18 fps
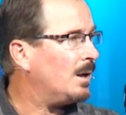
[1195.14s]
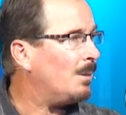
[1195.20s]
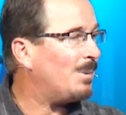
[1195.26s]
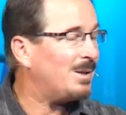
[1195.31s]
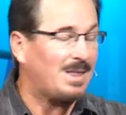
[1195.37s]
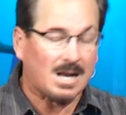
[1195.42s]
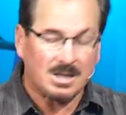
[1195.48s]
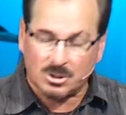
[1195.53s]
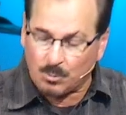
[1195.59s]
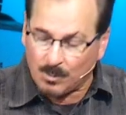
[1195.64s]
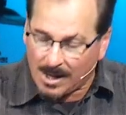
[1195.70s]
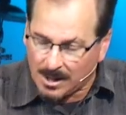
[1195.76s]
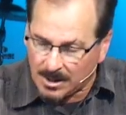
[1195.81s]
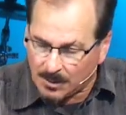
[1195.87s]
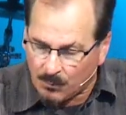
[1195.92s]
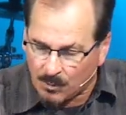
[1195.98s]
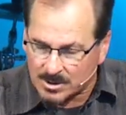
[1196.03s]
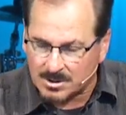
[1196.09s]
But that's the
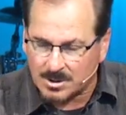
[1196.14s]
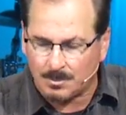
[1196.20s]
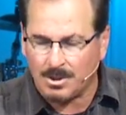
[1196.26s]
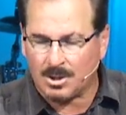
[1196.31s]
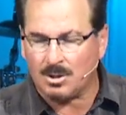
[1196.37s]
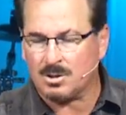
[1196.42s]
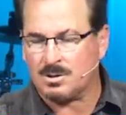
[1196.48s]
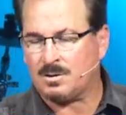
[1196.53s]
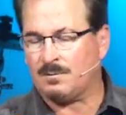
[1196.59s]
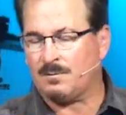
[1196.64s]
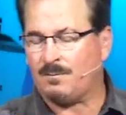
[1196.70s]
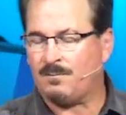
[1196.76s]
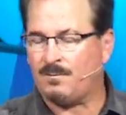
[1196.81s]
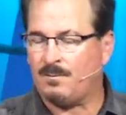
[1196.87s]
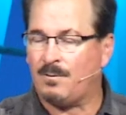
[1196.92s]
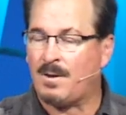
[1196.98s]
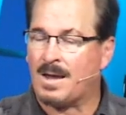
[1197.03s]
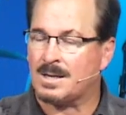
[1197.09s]
reality of what some leaders
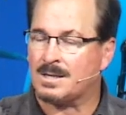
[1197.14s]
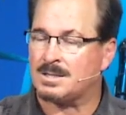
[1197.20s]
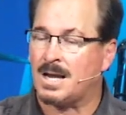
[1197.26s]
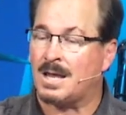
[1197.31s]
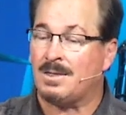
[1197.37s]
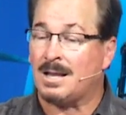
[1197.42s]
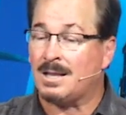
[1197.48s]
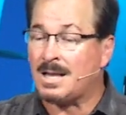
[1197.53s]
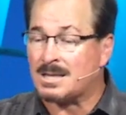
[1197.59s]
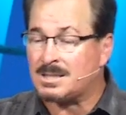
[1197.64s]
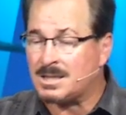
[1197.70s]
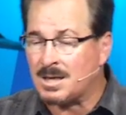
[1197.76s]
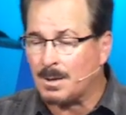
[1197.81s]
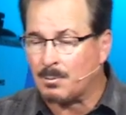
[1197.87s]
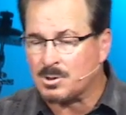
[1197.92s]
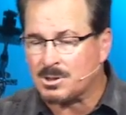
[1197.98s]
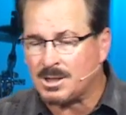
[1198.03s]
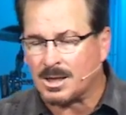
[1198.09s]
face. And then lesson
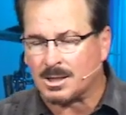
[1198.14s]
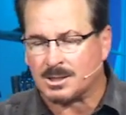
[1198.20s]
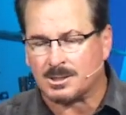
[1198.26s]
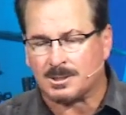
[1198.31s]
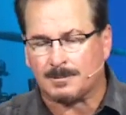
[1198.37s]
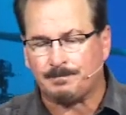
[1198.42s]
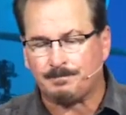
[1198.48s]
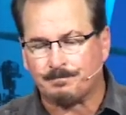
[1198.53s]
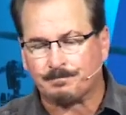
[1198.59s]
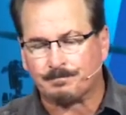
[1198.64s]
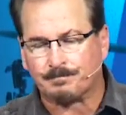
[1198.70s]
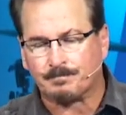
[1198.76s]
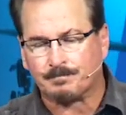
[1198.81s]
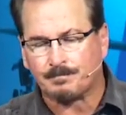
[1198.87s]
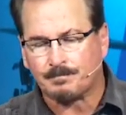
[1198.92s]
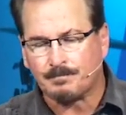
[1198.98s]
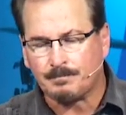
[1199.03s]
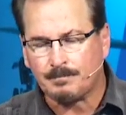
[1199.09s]
number six
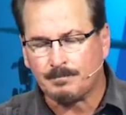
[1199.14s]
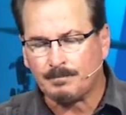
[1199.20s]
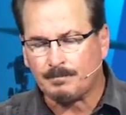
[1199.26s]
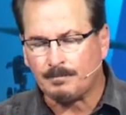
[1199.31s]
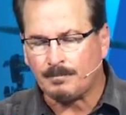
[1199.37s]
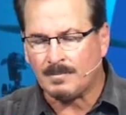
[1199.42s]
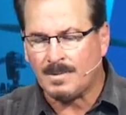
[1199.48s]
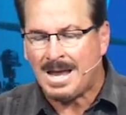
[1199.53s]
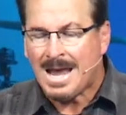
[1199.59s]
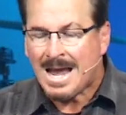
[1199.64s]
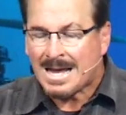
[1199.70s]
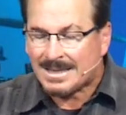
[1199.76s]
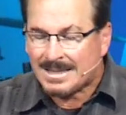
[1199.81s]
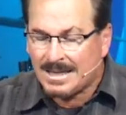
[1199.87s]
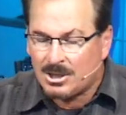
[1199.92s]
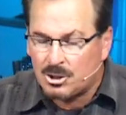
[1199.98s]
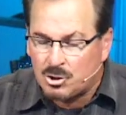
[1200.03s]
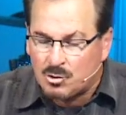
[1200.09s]

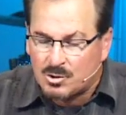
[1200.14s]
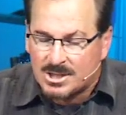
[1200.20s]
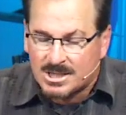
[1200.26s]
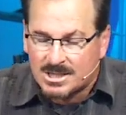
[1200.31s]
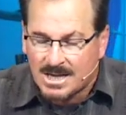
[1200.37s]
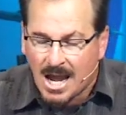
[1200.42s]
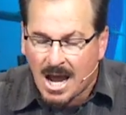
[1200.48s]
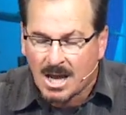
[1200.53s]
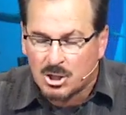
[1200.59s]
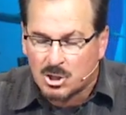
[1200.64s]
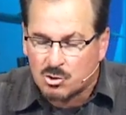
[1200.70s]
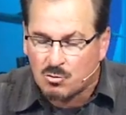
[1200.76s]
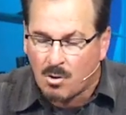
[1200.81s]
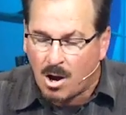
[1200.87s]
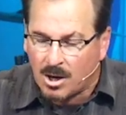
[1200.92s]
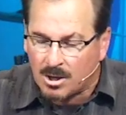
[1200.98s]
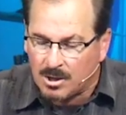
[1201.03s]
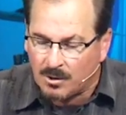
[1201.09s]
leaders who stand
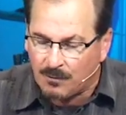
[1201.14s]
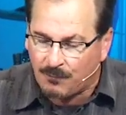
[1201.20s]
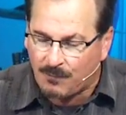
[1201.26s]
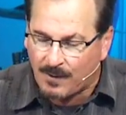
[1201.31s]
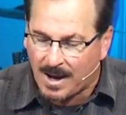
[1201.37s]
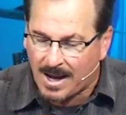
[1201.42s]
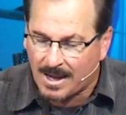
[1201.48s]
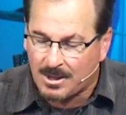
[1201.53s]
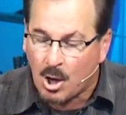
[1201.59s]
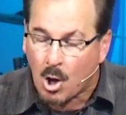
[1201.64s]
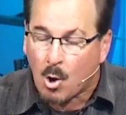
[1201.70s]
strong in their faith